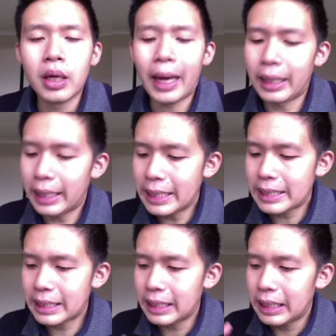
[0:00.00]
And it
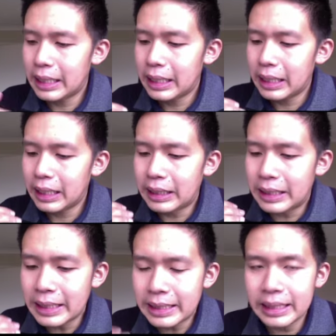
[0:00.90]
is a
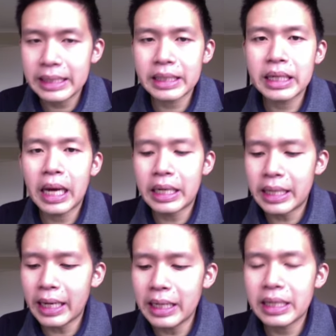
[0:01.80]
decision, a
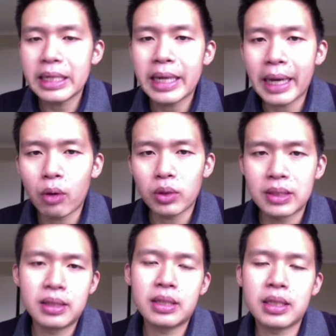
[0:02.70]
day in, day out
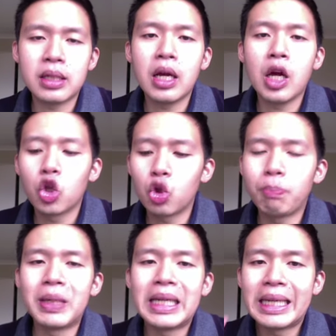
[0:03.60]
decision to
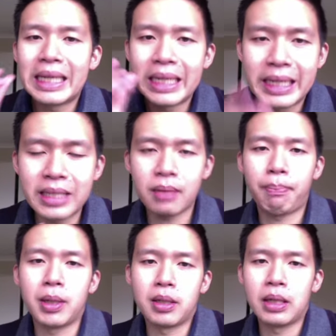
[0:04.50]
be
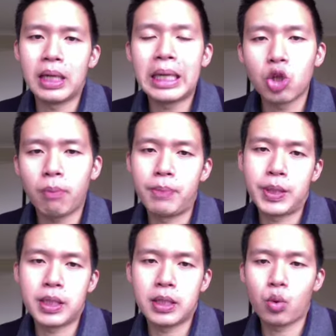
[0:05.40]
disciplined in your
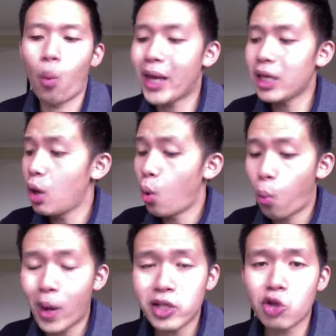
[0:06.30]
business. When
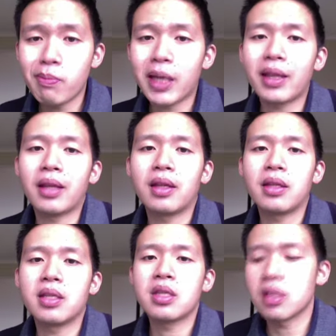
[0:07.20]
once you make that
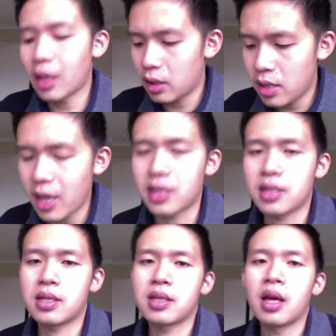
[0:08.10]
decision that
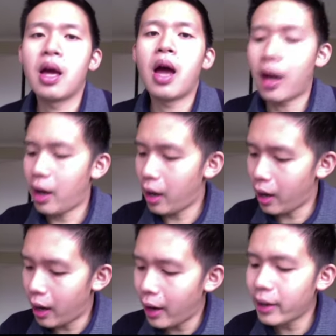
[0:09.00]
yes,
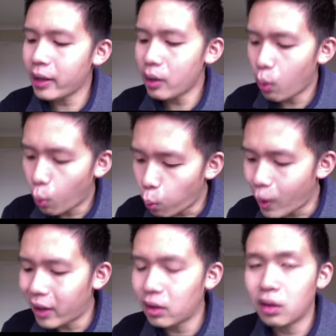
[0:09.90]
I
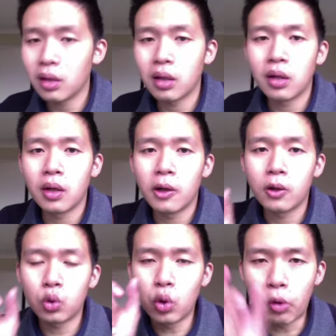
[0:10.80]
want
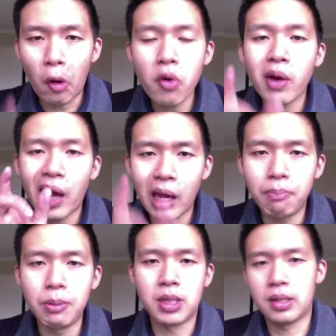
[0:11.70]
to grow a
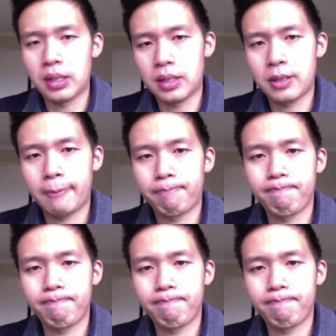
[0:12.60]
business,